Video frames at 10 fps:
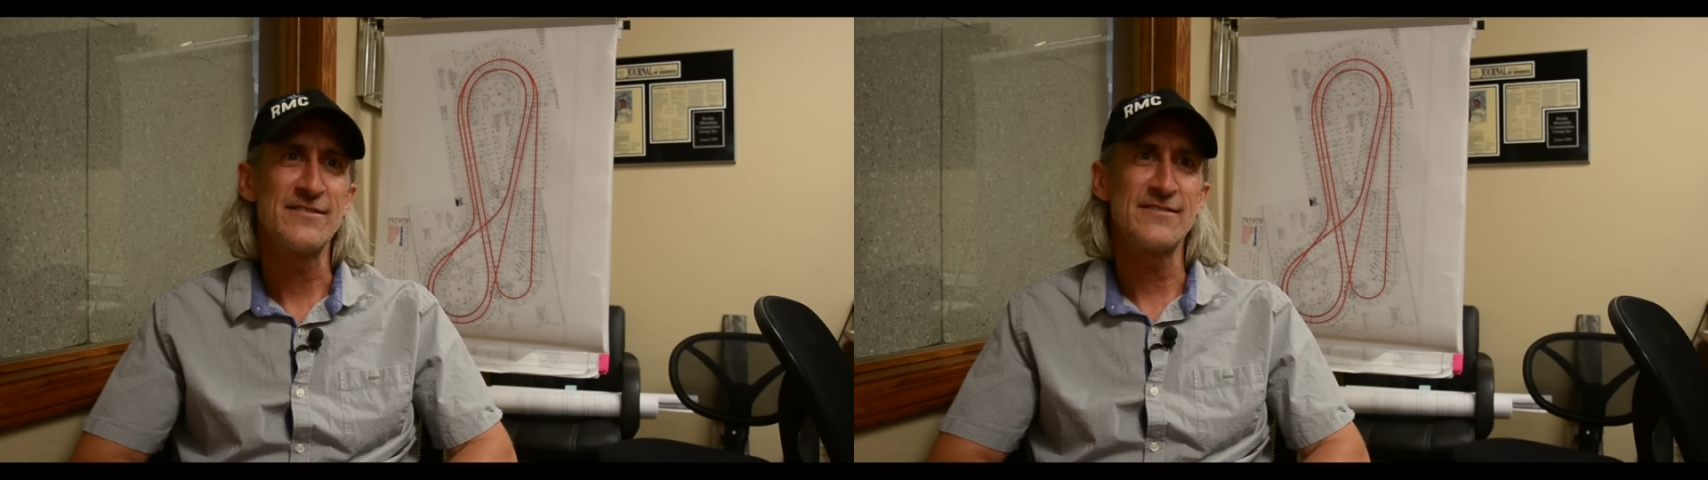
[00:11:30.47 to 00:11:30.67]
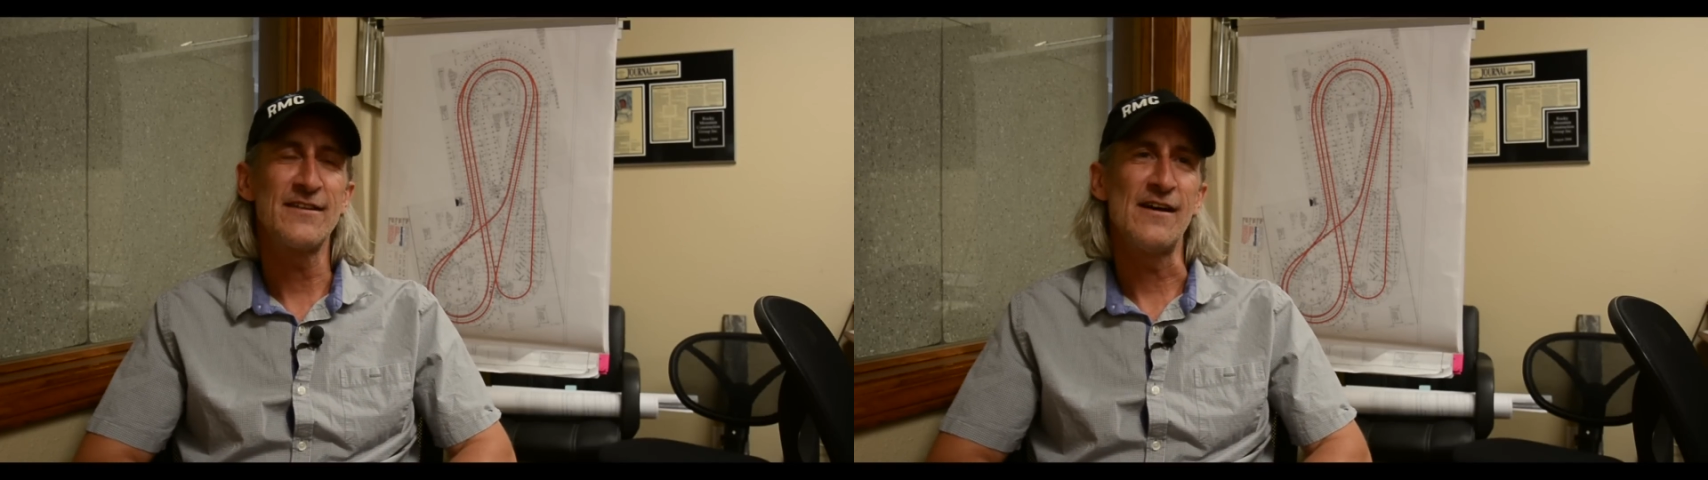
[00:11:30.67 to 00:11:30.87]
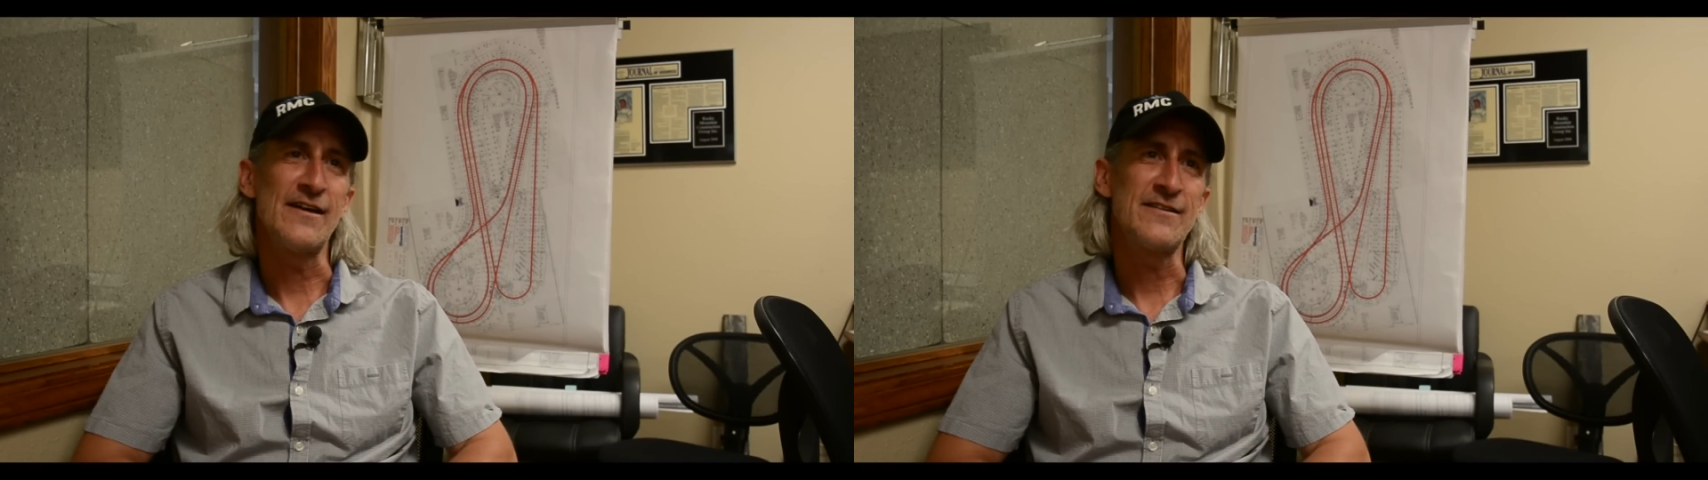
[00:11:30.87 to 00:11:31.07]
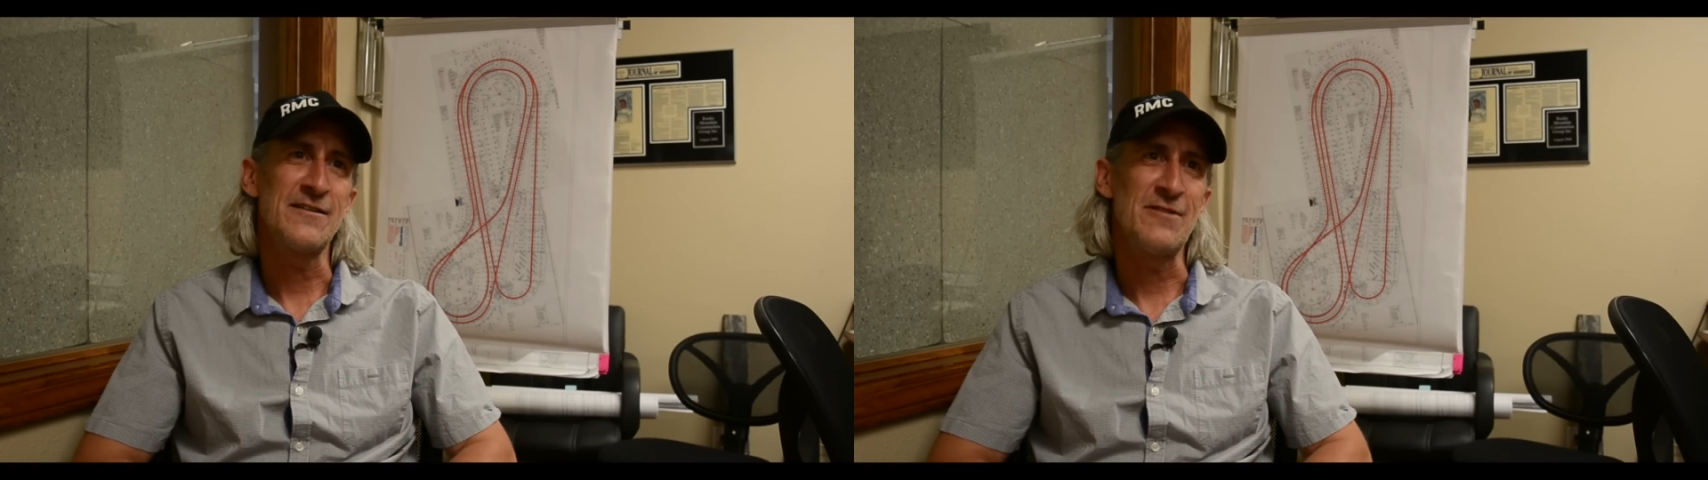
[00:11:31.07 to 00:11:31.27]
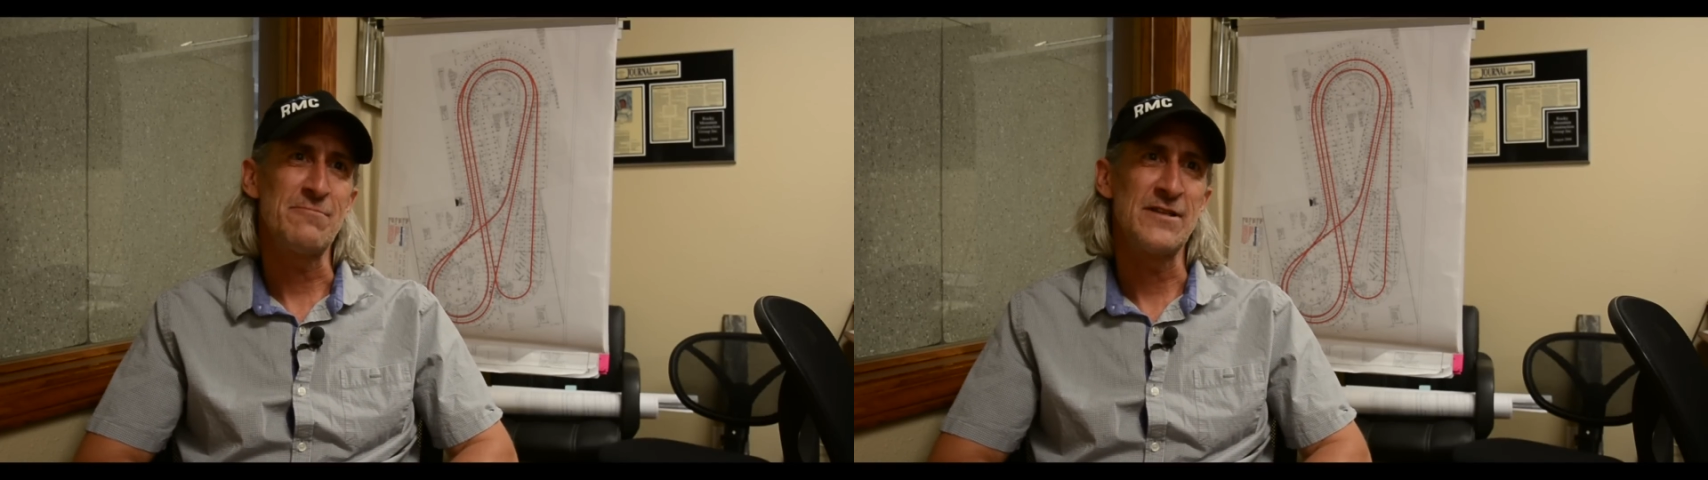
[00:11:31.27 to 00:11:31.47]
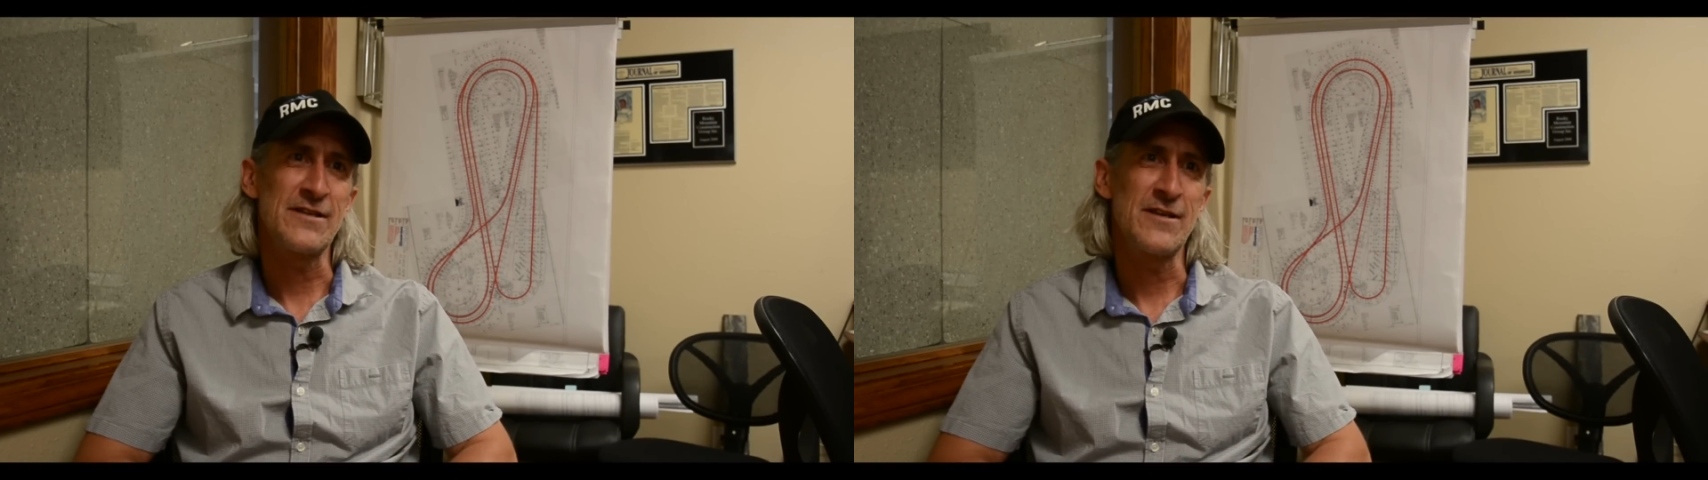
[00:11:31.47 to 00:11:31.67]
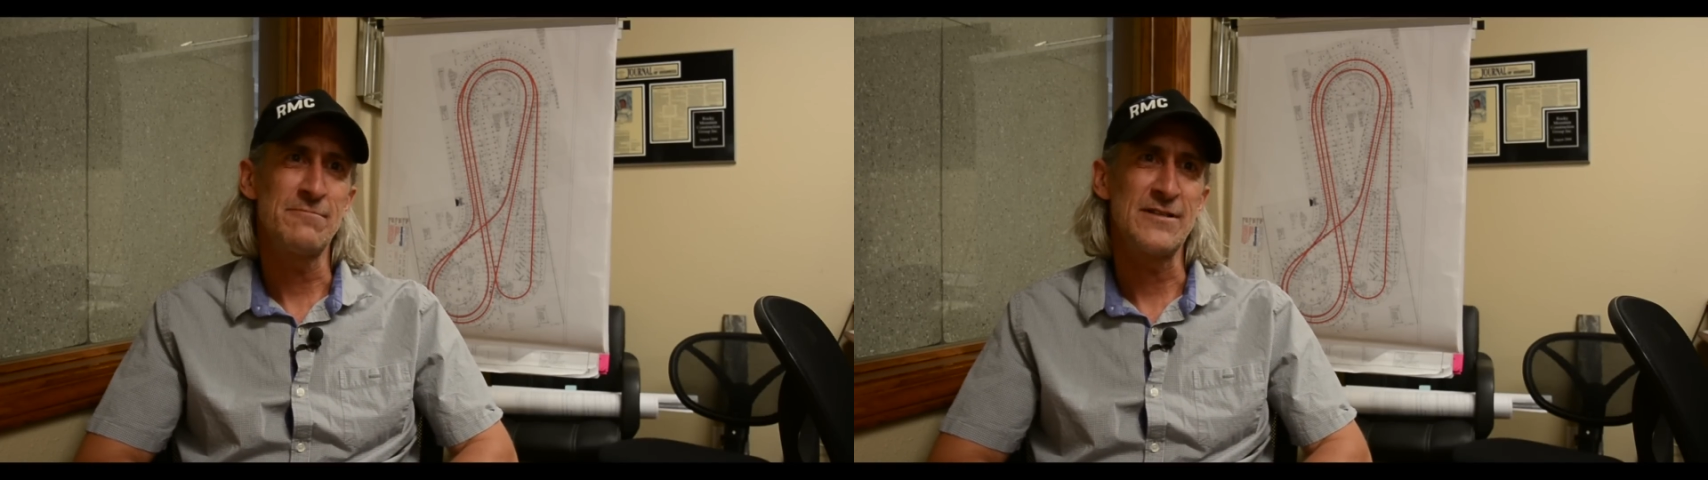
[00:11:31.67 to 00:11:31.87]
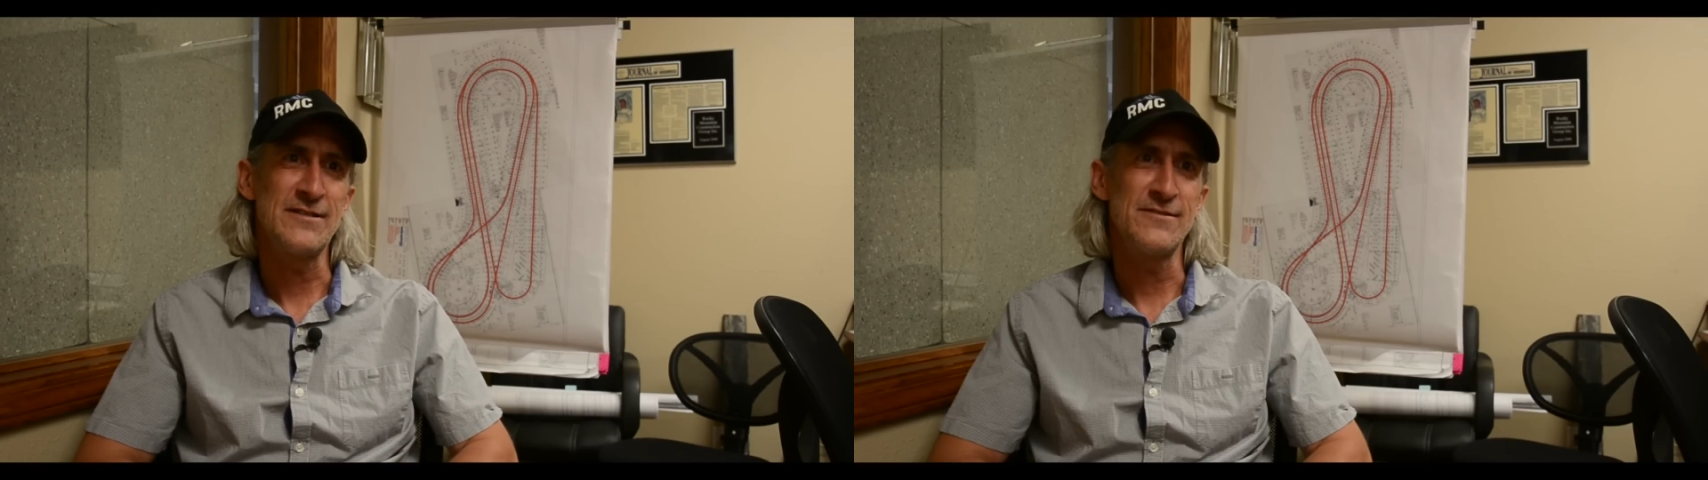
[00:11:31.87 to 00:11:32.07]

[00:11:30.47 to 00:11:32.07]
as the guy coming up in the company